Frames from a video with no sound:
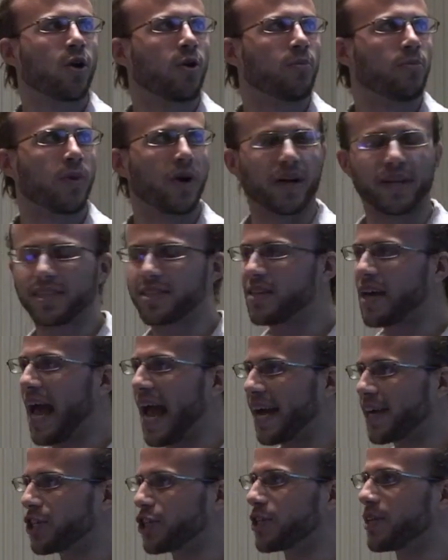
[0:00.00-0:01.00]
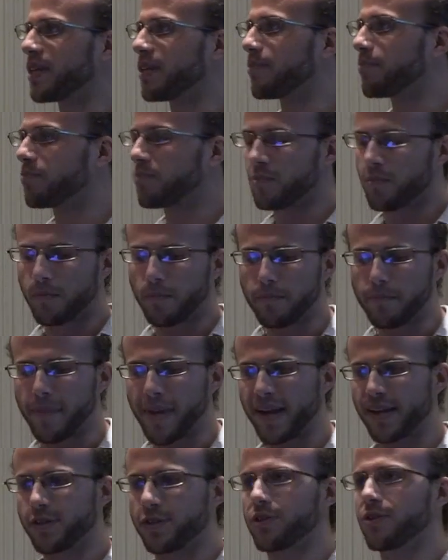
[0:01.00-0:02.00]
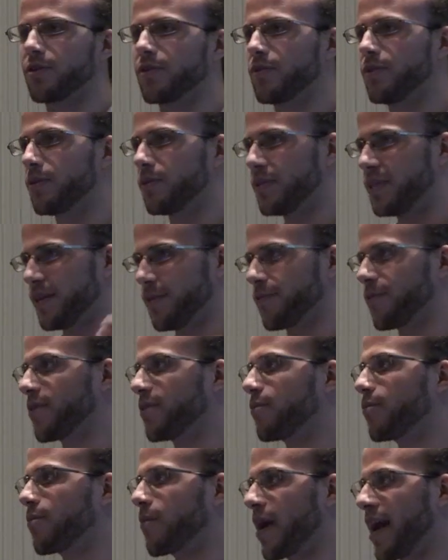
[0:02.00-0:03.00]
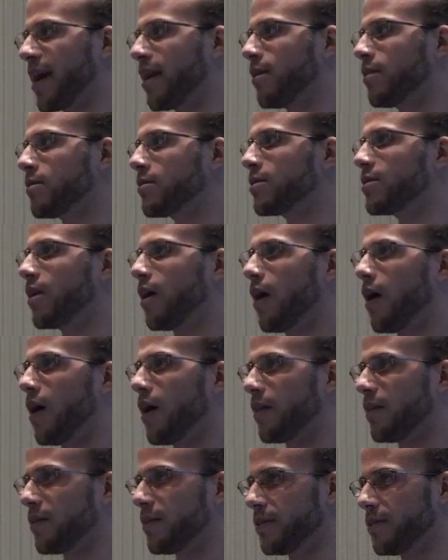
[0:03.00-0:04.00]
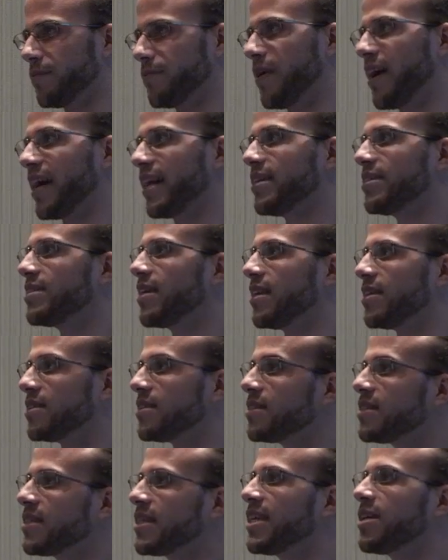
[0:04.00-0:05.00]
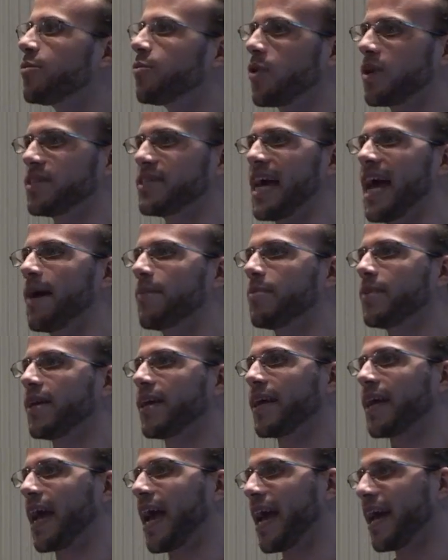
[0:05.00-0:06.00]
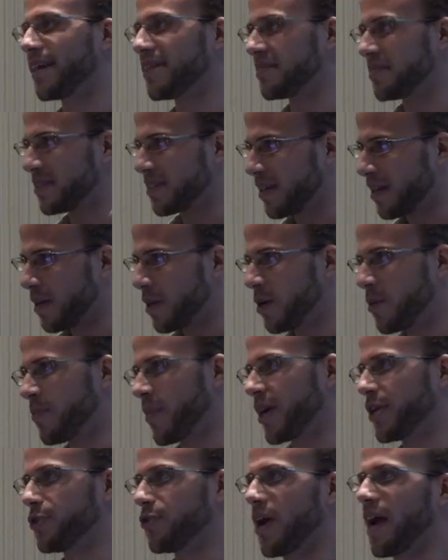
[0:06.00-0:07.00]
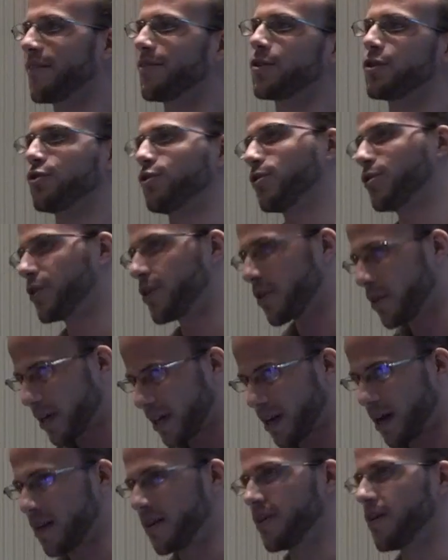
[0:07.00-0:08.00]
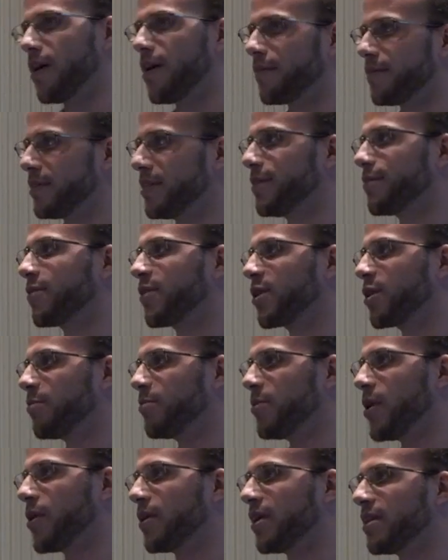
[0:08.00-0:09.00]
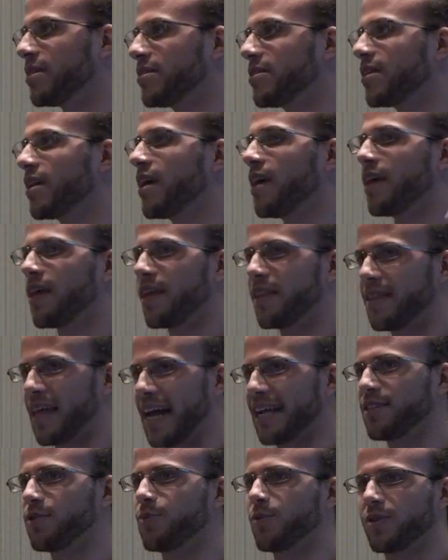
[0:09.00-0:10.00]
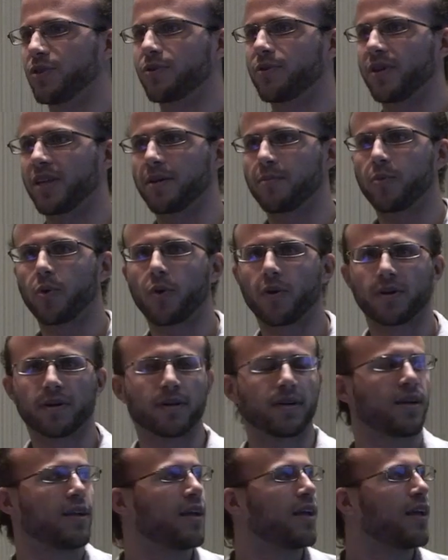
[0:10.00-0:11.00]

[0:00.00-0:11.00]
But to actually measure the different rails on the device and see what's happening as my drivers are turning on and off the different components, that's what's really important.